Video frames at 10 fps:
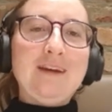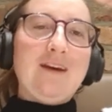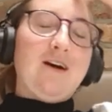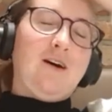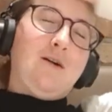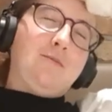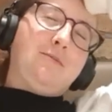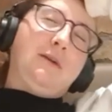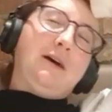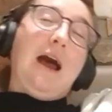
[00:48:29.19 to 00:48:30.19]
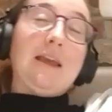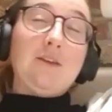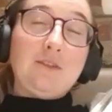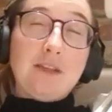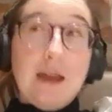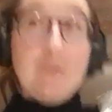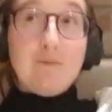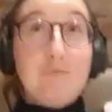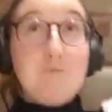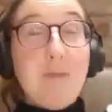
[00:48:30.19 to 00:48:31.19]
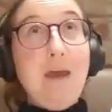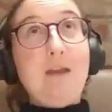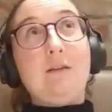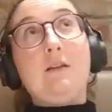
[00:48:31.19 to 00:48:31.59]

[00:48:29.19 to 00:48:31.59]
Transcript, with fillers: Um, but I used, I met,